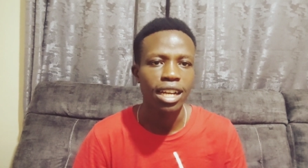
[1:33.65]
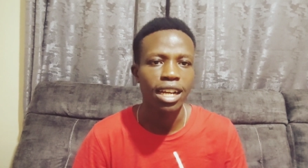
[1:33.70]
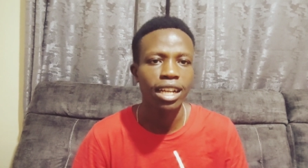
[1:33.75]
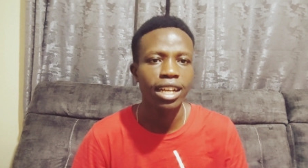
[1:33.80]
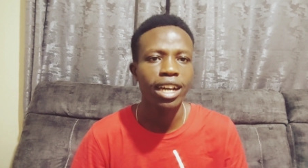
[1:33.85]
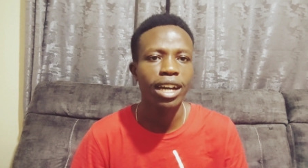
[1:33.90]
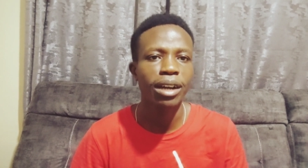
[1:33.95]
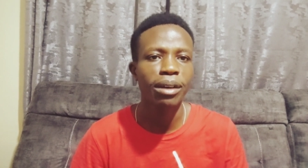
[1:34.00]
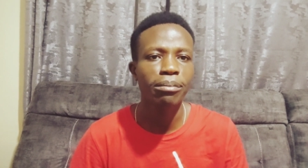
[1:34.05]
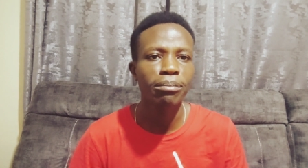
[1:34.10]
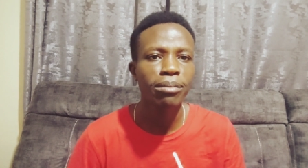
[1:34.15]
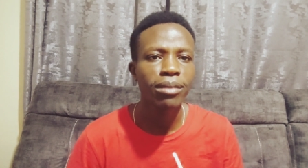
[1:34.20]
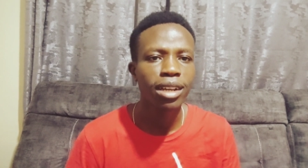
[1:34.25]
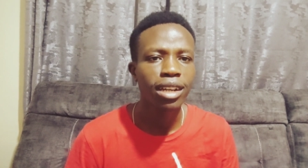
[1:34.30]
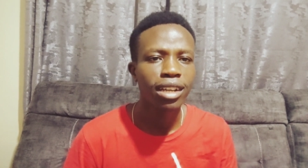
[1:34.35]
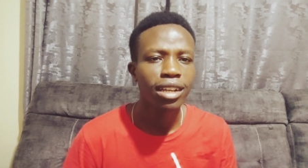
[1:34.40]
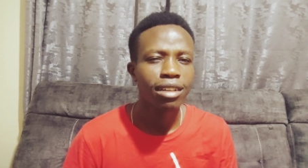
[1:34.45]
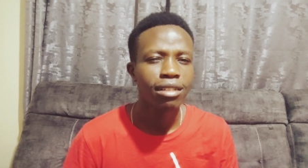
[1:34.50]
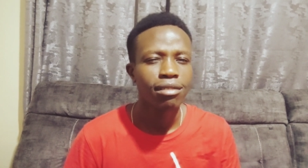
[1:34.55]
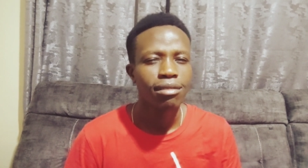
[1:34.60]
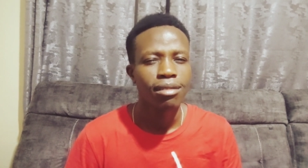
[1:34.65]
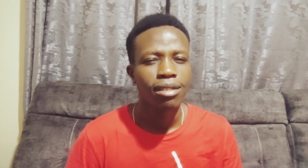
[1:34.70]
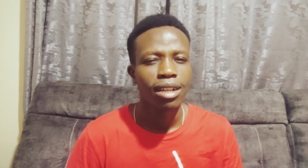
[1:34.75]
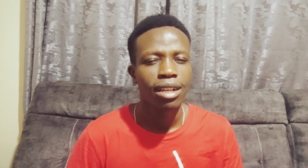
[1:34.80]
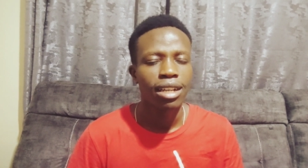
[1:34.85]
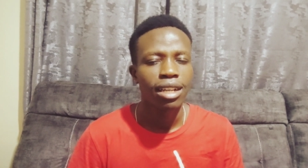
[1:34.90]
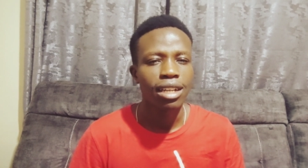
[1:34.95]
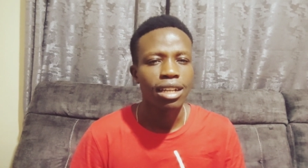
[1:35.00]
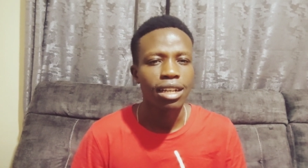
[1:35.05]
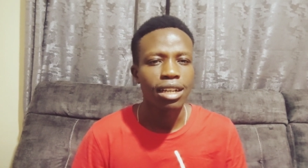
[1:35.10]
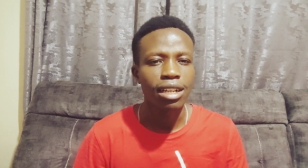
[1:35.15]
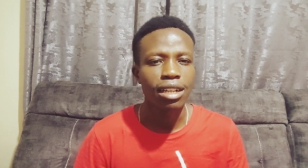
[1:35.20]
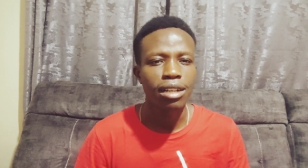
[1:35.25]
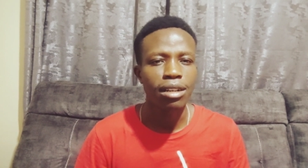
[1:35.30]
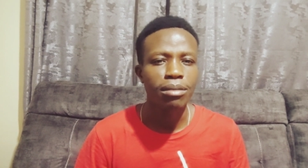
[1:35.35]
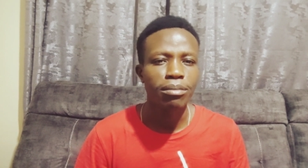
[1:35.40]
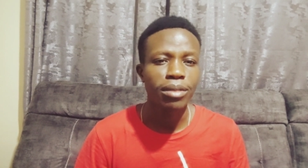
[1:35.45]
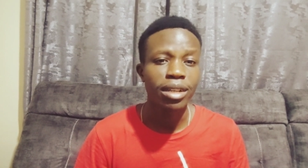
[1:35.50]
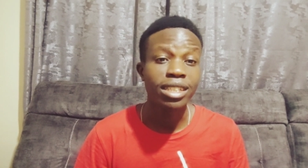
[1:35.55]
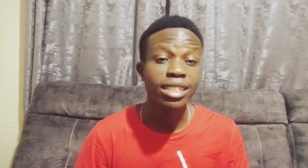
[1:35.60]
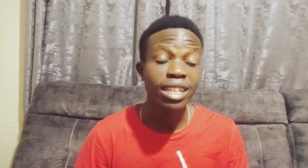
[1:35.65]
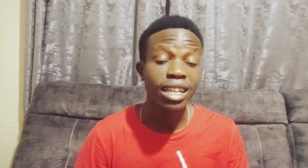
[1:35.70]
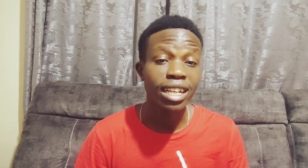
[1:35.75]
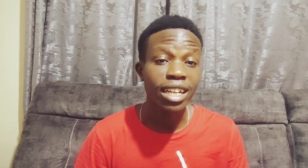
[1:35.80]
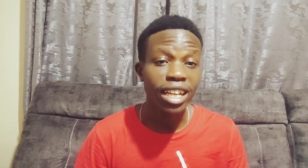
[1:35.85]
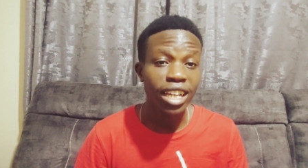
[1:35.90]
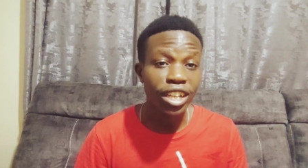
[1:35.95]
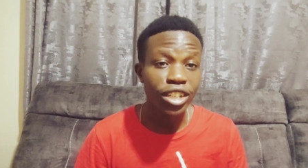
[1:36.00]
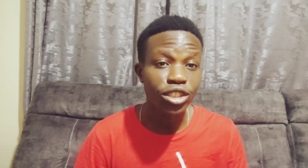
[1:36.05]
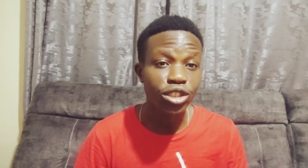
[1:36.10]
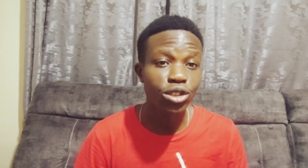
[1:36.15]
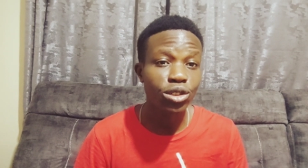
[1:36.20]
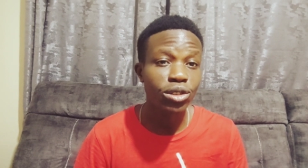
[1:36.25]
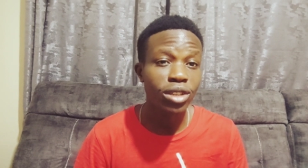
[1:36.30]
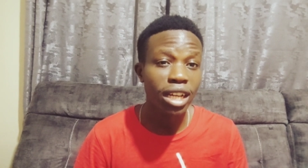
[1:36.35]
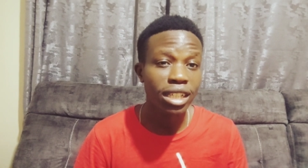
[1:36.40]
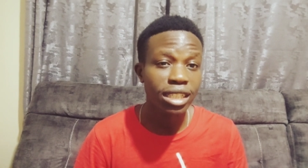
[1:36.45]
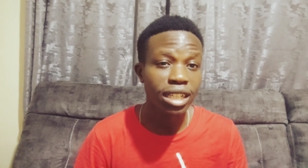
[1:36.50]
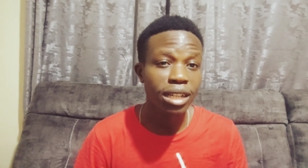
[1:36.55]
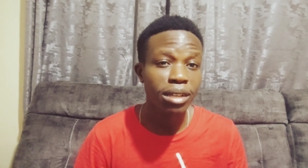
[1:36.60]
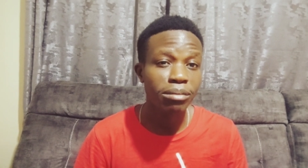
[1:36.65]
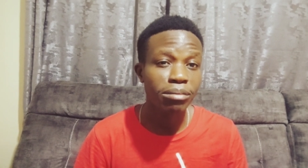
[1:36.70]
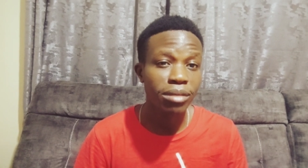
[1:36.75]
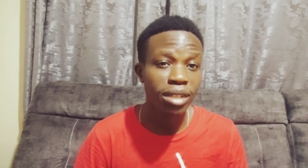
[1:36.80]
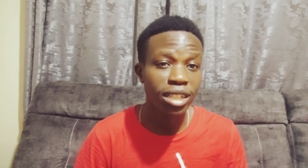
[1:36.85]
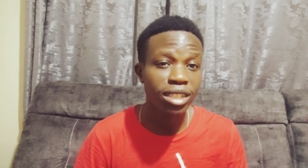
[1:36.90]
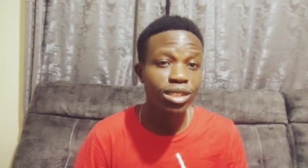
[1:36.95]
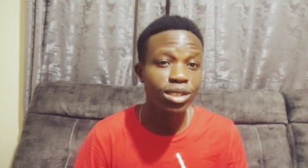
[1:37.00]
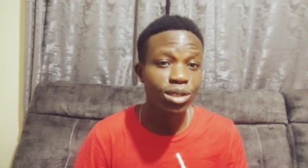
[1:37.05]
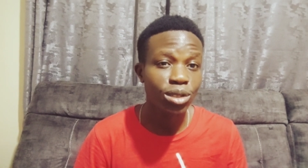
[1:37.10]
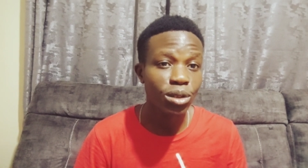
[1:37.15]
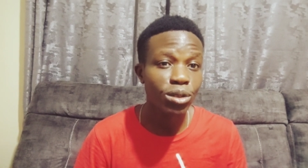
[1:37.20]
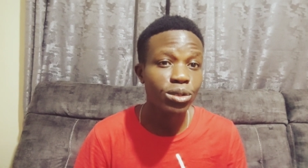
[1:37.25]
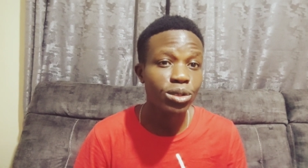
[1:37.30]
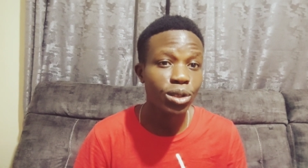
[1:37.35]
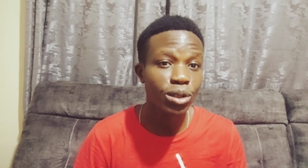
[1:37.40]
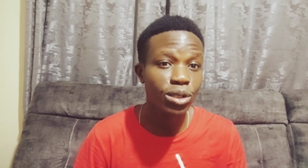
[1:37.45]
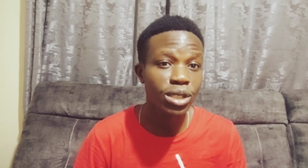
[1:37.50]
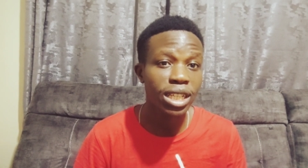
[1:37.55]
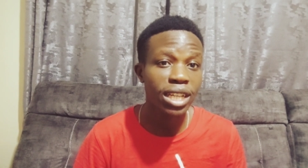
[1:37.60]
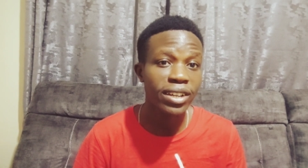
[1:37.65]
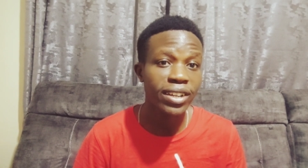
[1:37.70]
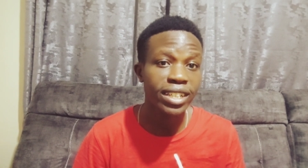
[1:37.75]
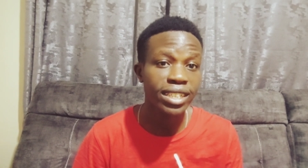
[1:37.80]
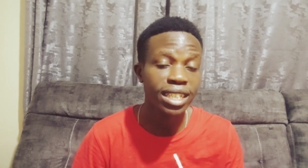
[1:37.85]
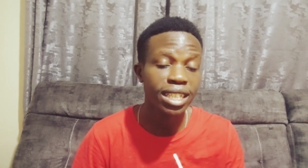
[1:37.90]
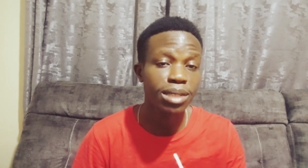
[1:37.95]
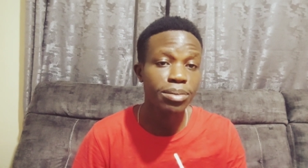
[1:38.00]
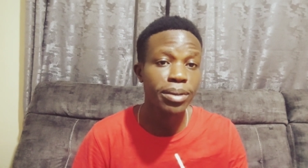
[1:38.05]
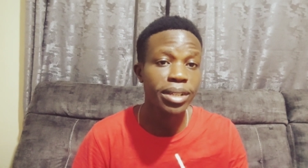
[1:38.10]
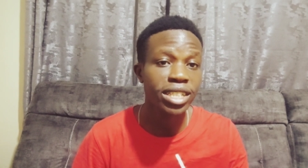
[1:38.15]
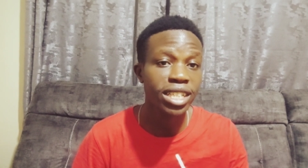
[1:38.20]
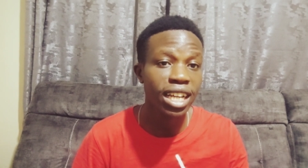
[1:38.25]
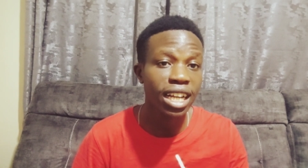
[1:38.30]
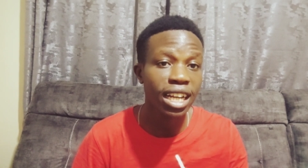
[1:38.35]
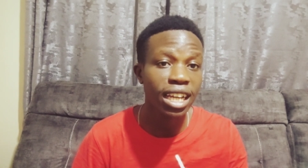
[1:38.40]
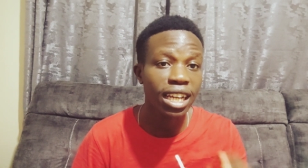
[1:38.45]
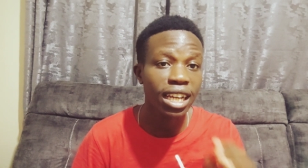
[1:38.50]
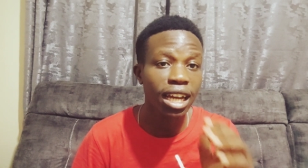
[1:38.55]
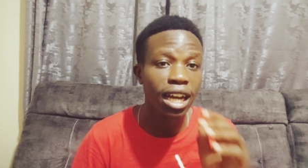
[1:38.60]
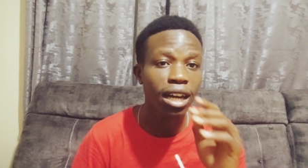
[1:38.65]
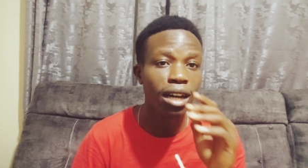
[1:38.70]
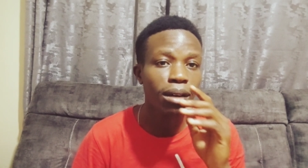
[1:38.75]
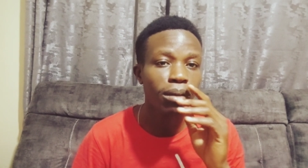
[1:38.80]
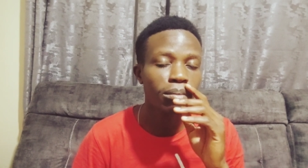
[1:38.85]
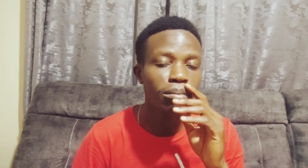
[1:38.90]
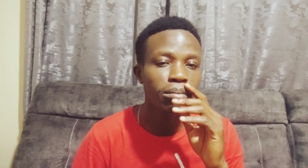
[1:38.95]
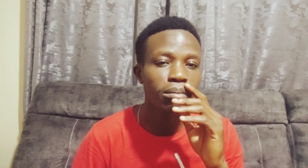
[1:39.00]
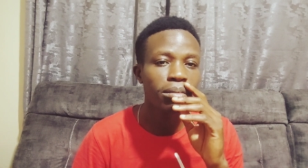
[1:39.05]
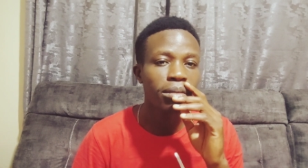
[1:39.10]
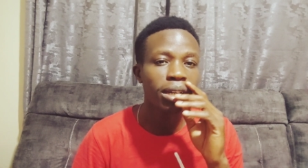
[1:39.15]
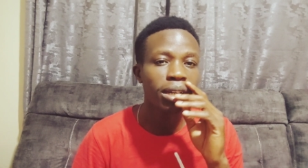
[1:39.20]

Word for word: And um, um, it's an issue that um, is so, so serious, especially um,